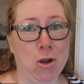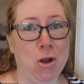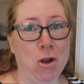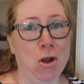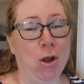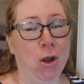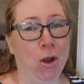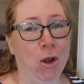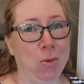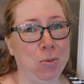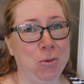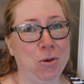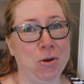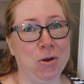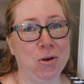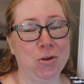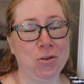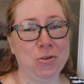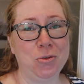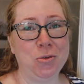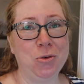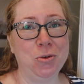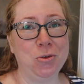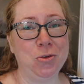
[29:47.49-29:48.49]
I hope we
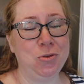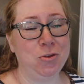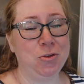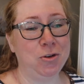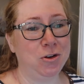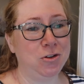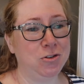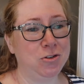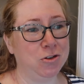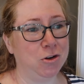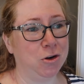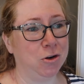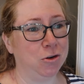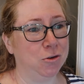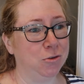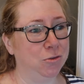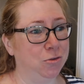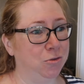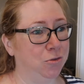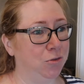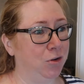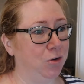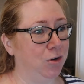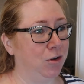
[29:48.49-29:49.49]
got some good footage
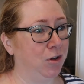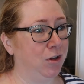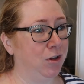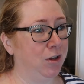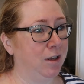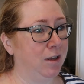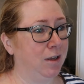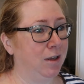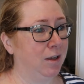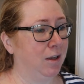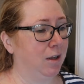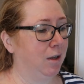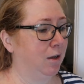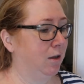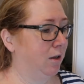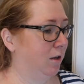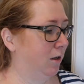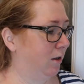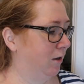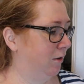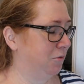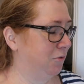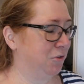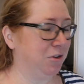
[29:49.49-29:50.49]
of
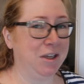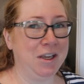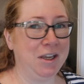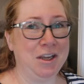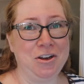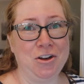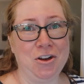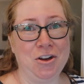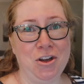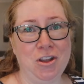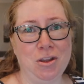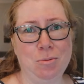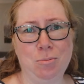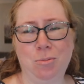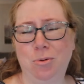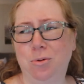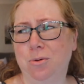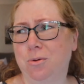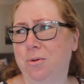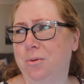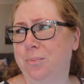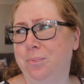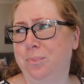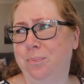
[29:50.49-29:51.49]
Kino in the
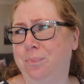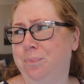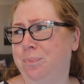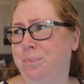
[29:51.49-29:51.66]
pool.